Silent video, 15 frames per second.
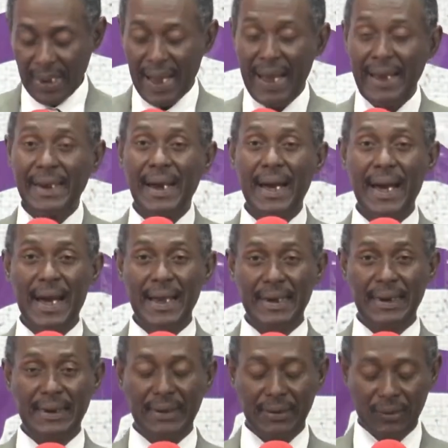and
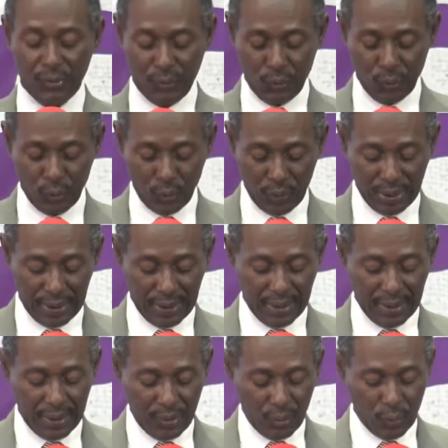Hannah, who would,
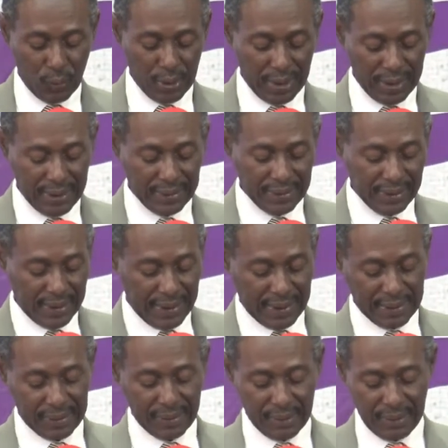who would later
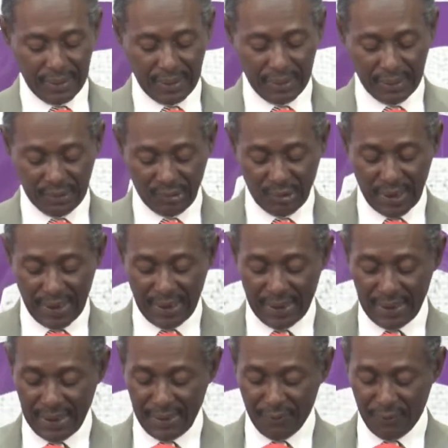get a
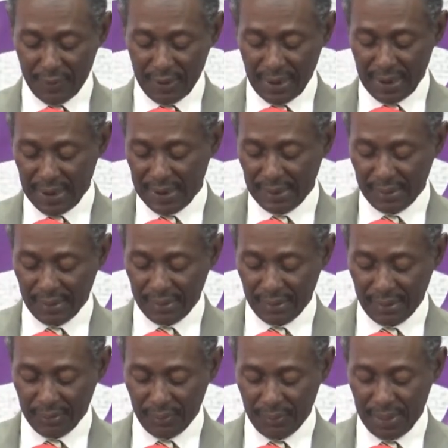child and further get,
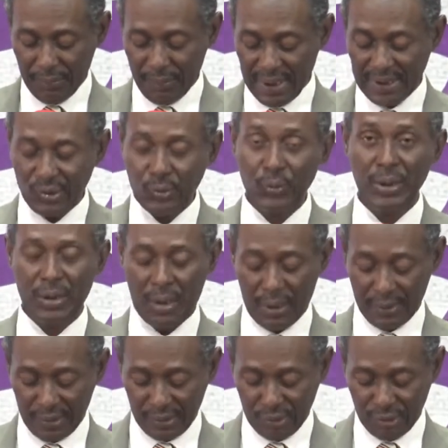be blessed with other